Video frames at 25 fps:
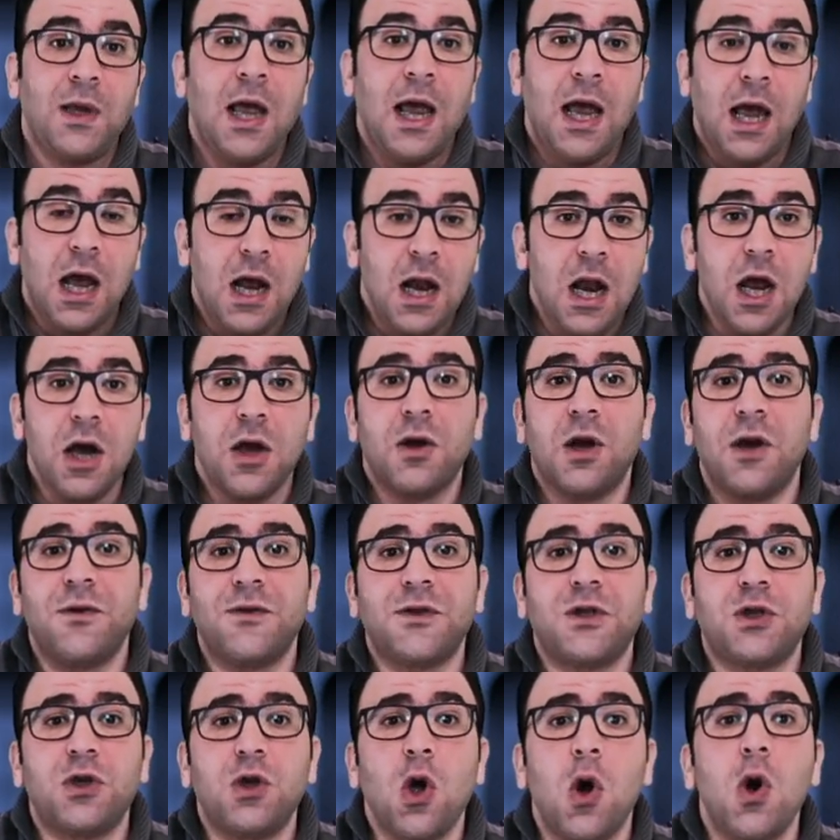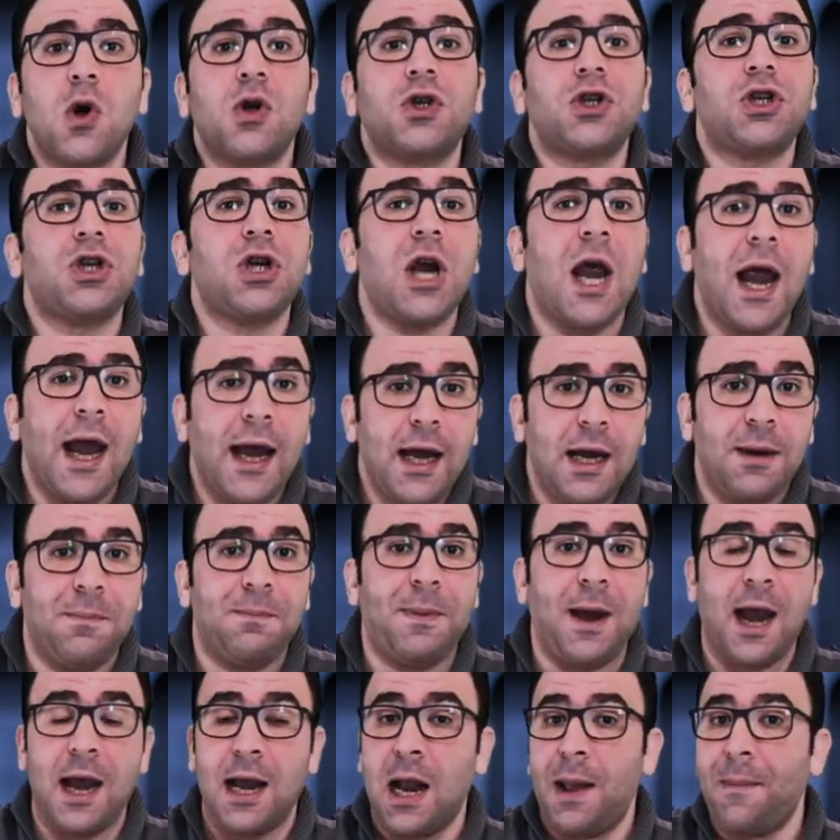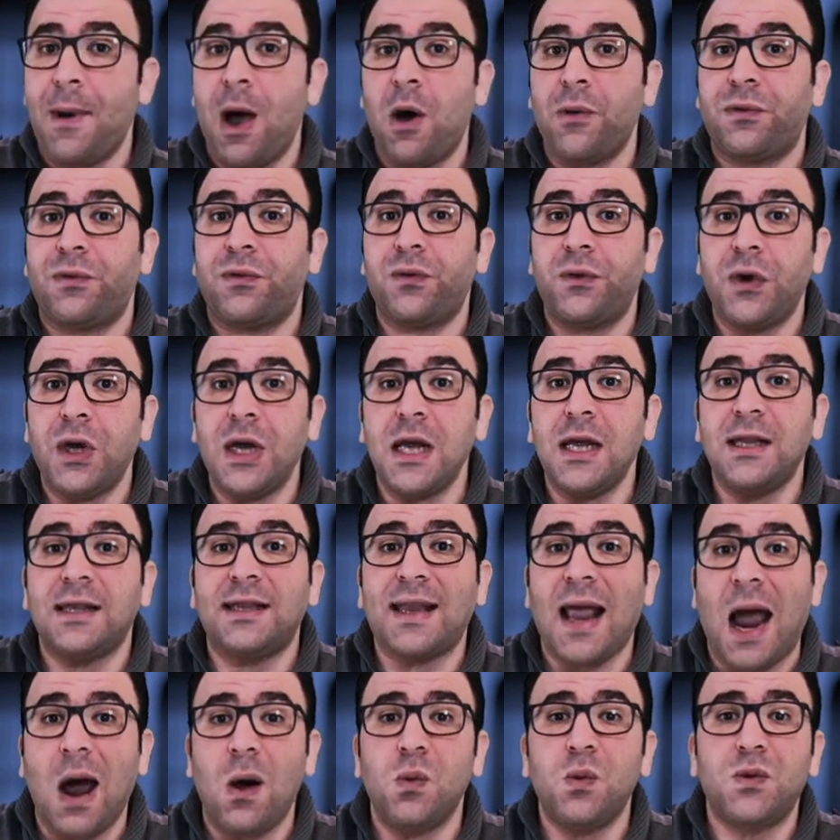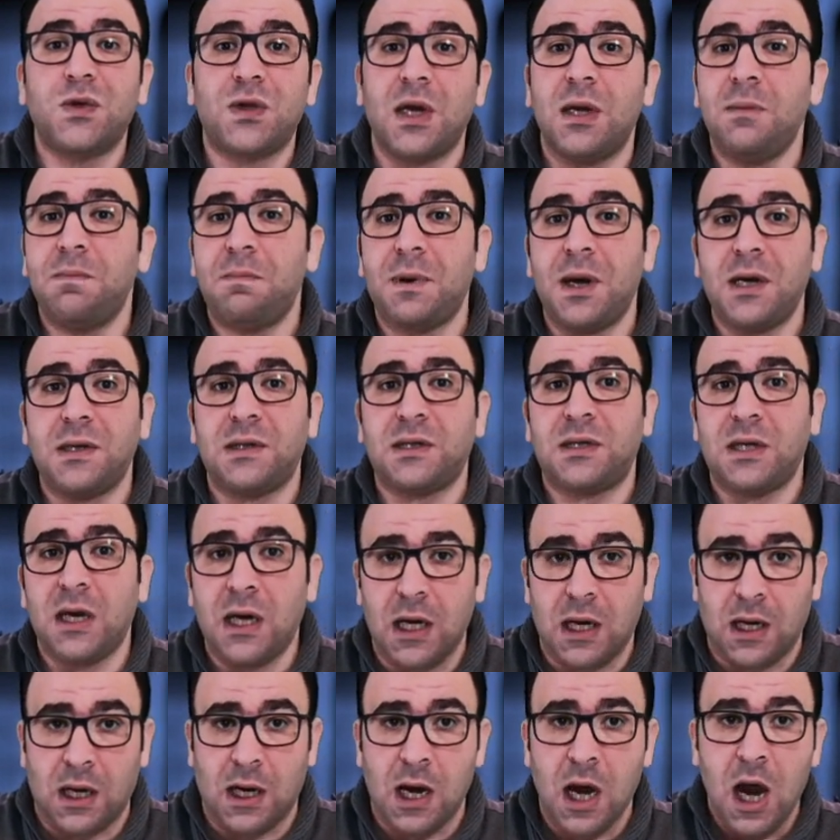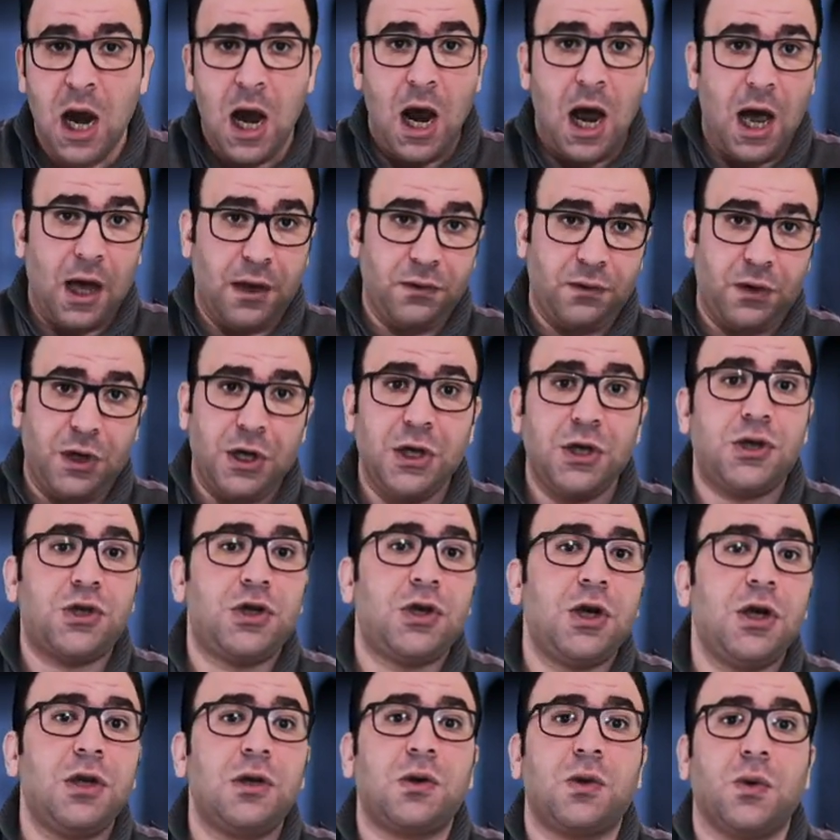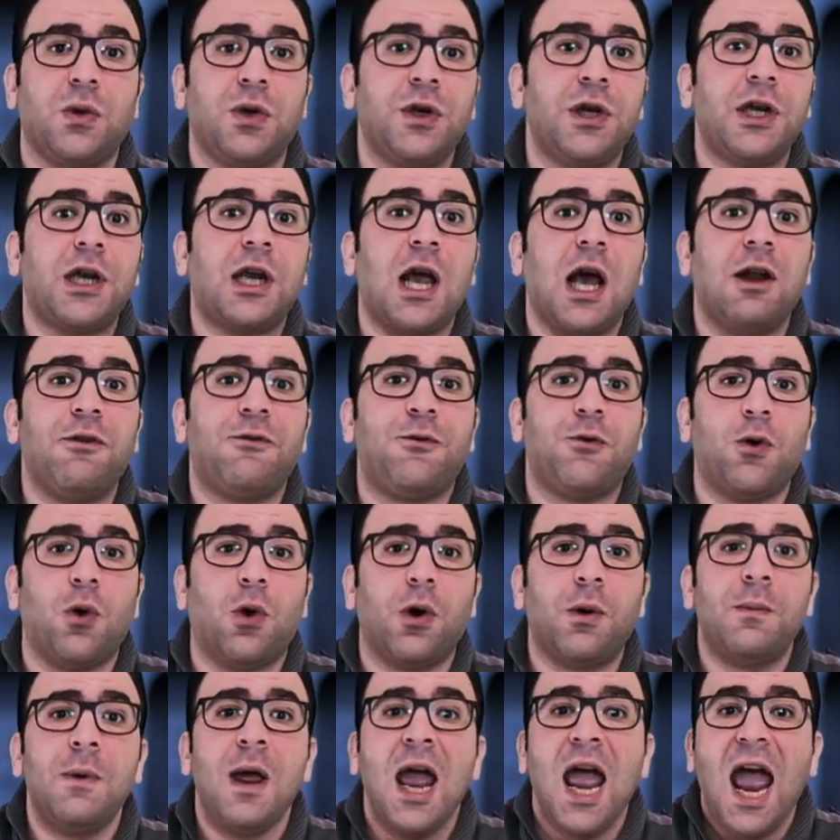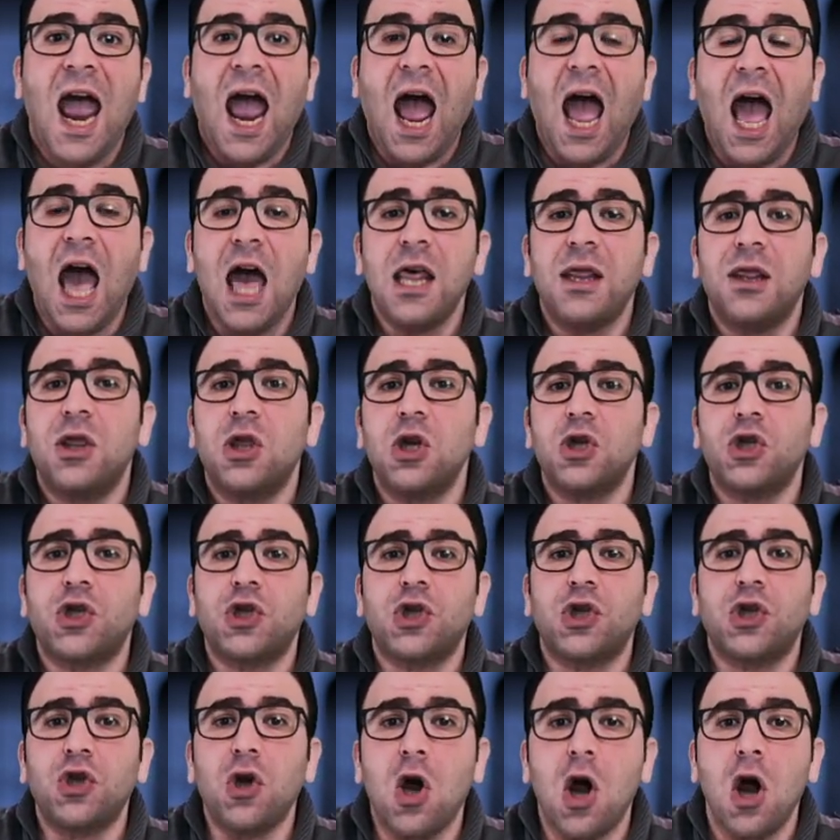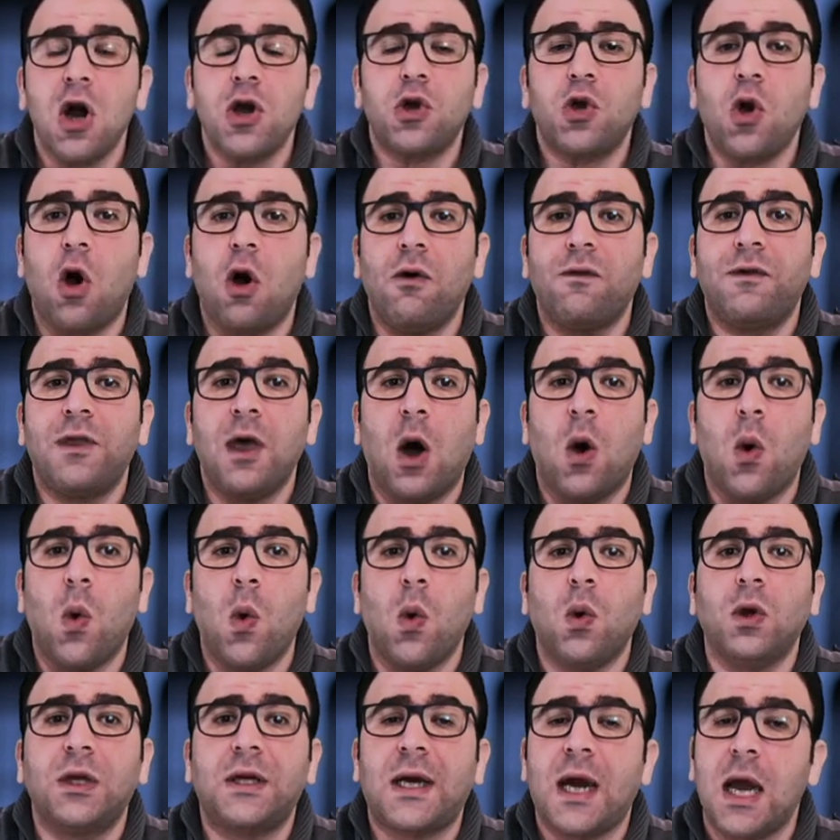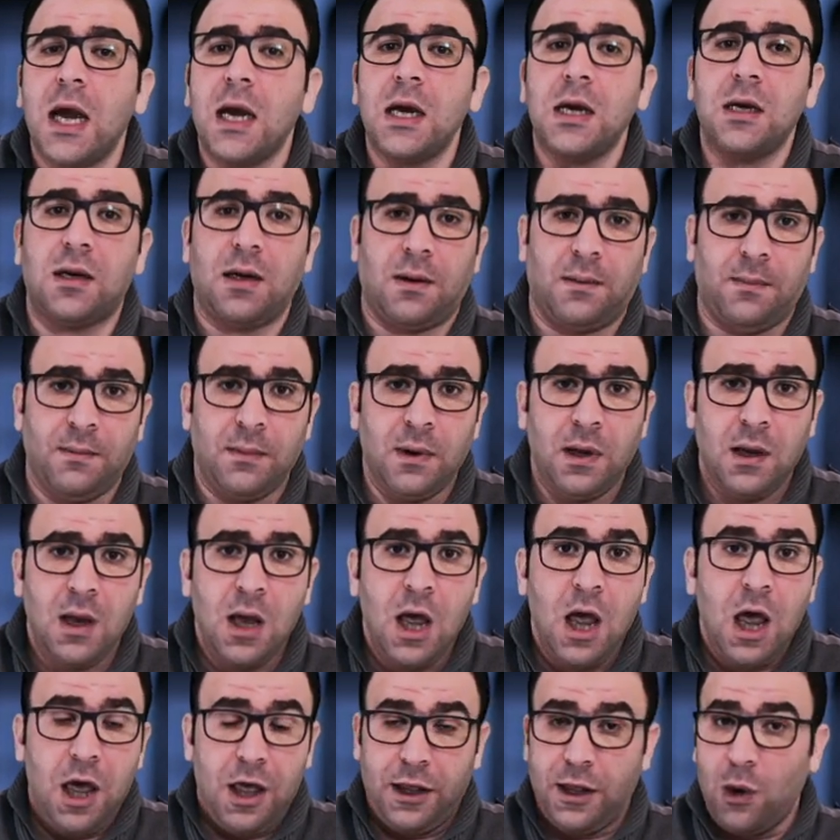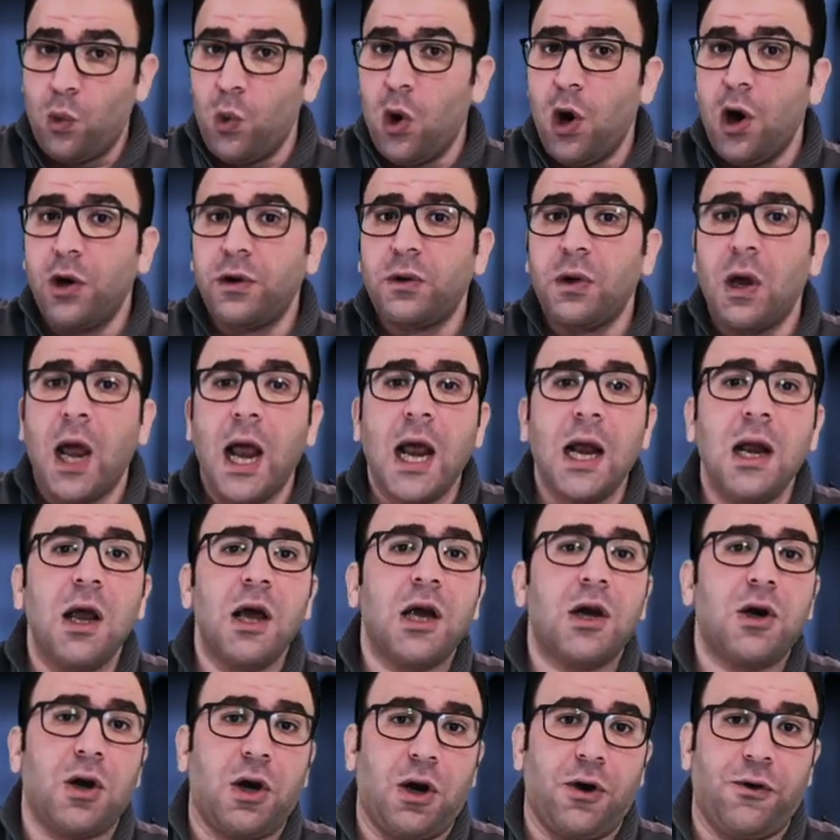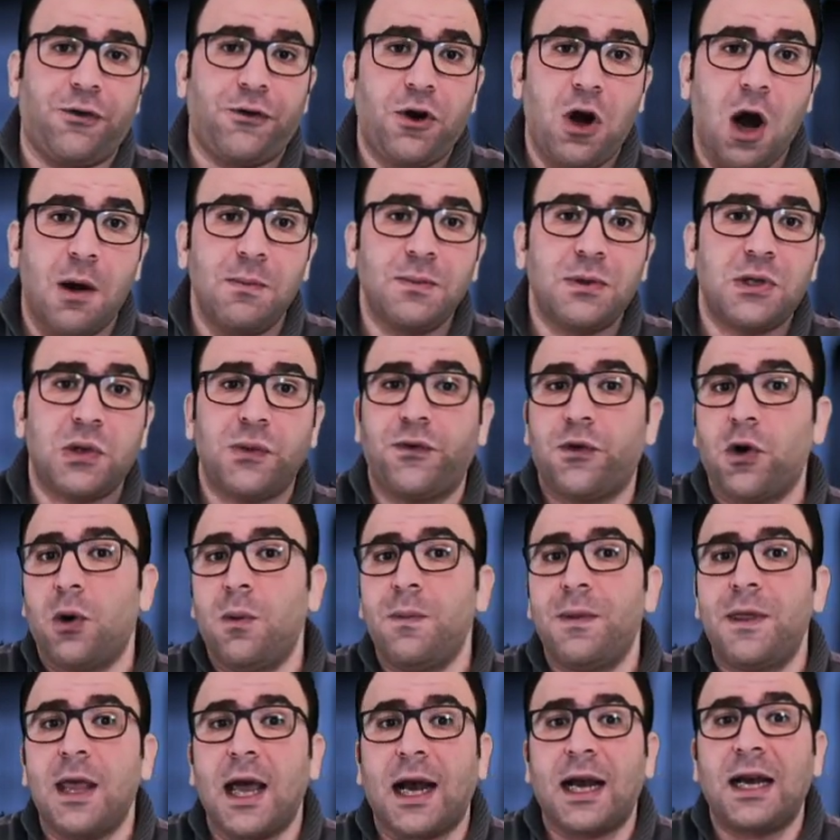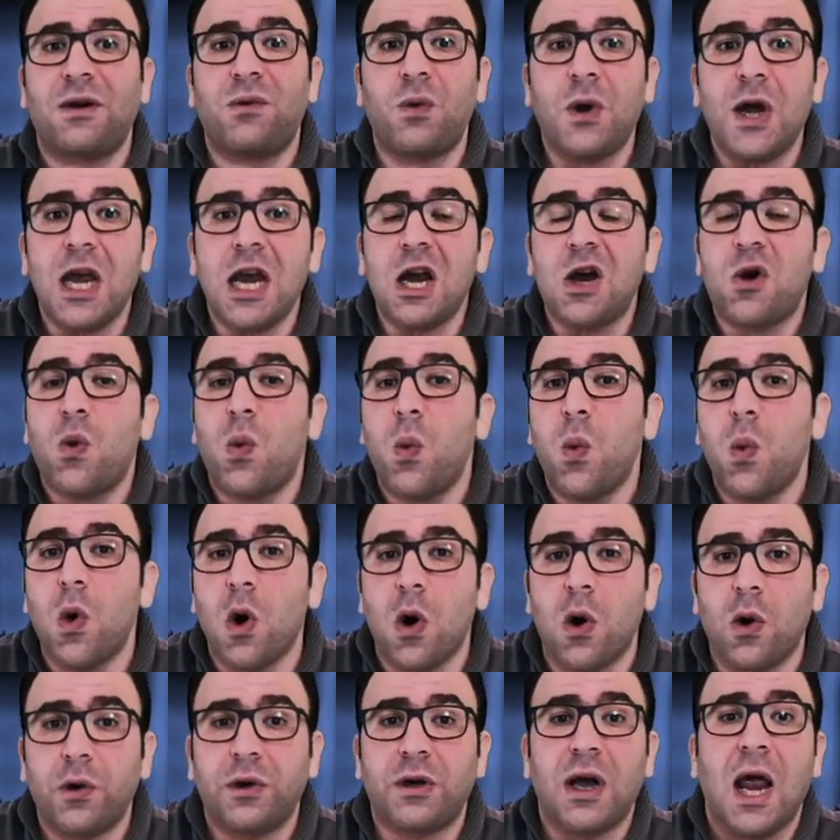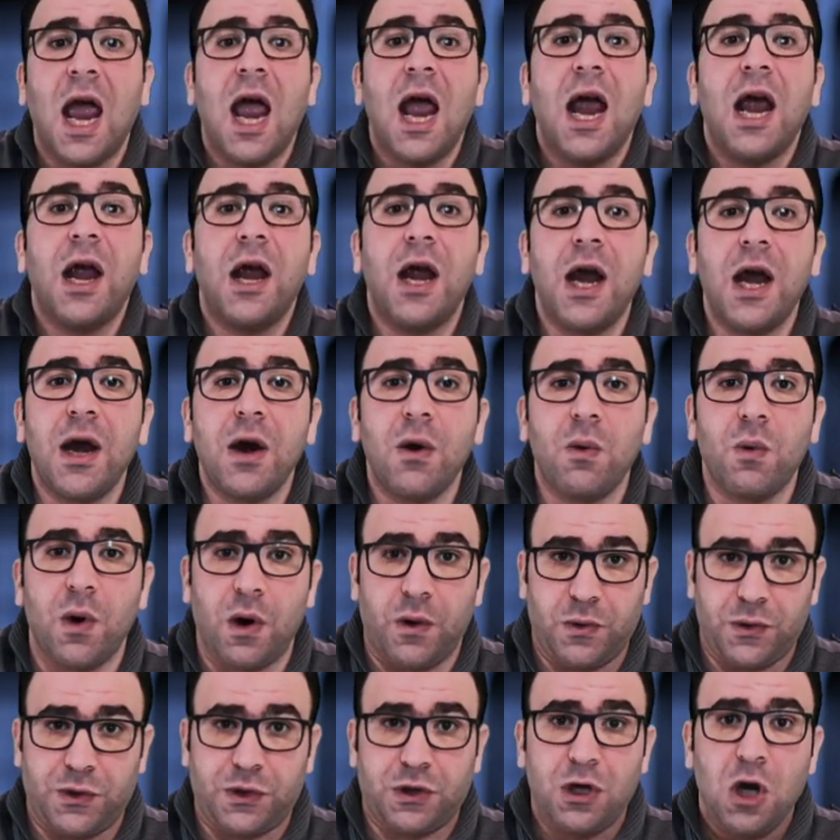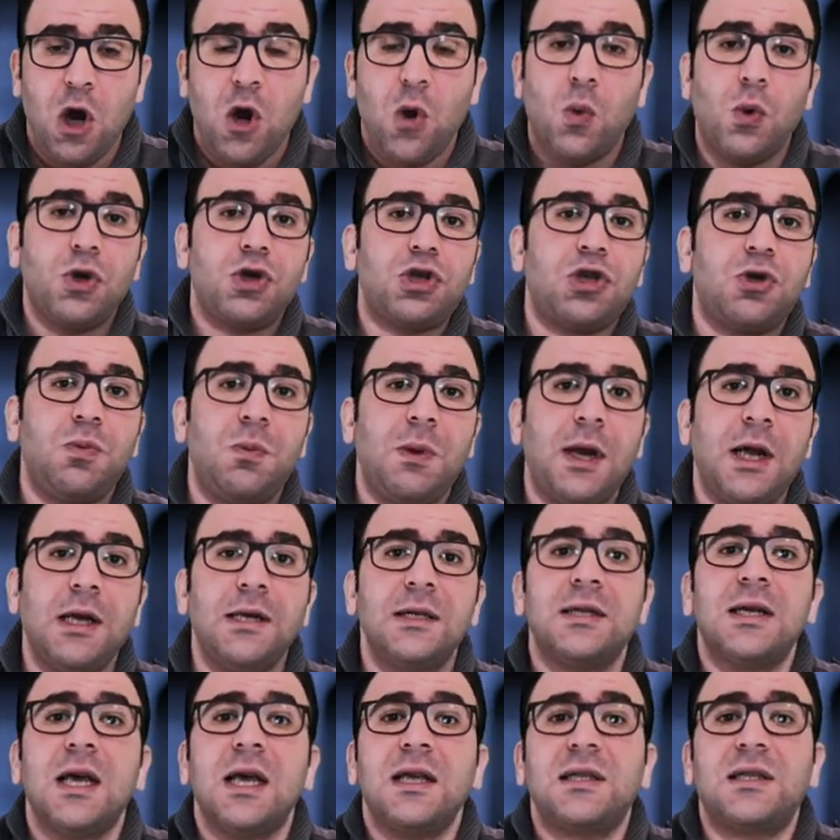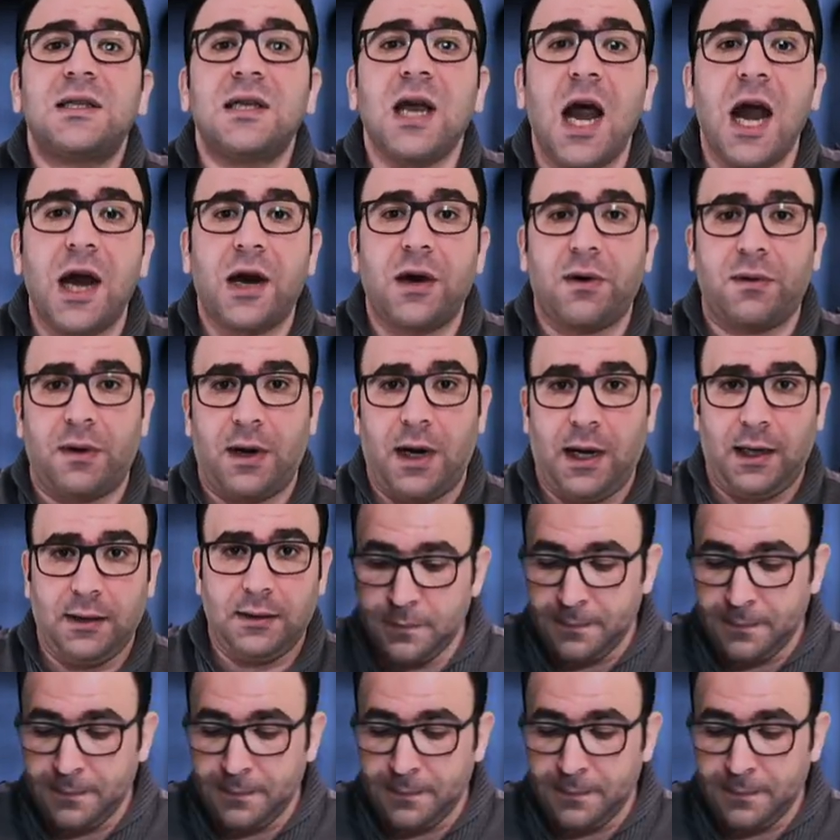Hieroglyphs took shape in about 3000 BC and reached canonical form at the start of the Old Kingdom. The word hieroglyph comes from the Greek word hieros, which means sacred.